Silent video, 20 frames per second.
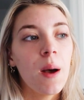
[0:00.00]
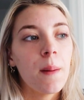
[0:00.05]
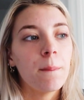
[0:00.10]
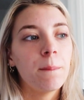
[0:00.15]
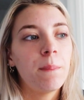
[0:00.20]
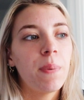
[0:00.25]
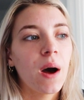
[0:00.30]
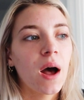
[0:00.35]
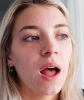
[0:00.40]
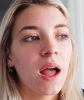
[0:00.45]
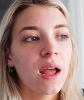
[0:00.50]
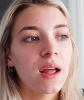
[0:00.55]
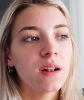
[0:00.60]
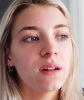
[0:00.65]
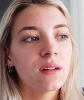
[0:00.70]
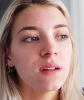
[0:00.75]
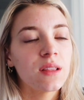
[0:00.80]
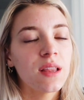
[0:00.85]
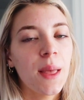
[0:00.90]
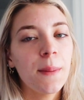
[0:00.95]

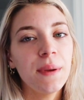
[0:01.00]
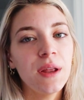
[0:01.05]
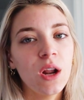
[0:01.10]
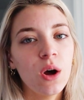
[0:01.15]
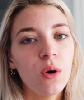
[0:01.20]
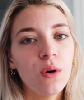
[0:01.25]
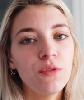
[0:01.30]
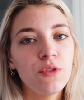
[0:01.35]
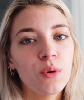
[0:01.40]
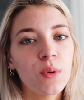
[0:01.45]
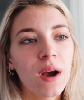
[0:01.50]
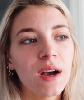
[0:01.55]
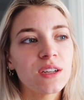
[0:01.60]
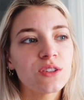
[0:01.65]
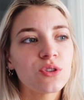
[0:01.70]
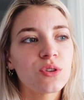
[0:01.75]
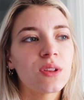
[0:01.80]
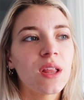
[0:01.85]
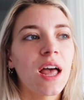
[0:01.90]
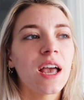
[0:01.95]
But let me know if you
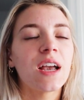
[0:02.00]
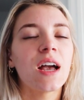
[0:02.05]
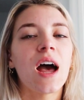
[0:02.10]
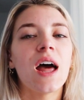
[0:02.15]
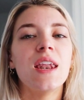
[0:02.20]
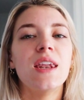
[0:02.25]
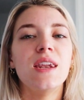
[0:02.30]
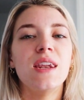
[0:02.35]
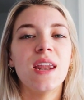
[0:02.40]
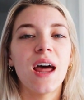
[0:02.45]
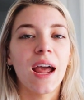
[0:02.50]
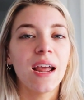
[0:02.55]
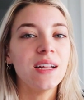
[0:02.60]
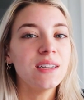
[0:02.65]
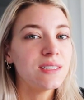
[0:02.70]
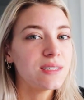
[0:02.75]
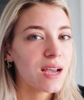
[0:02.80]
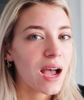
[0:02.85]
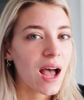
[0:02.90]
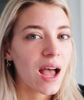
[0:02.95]
guys are like a
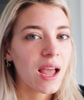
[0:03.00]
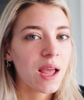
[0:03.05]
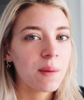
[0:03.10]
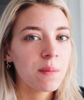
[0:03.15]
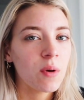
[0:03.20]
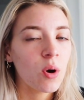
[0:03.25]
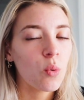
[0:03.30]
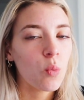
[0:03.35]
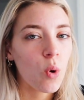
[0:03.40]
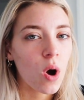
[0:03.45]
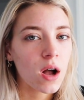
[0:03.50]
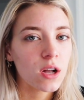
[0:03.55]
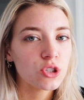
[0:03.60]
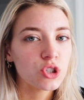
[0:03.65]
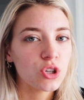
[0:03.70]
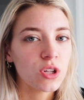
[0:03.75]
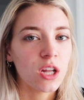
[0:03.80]
nighttime watcher.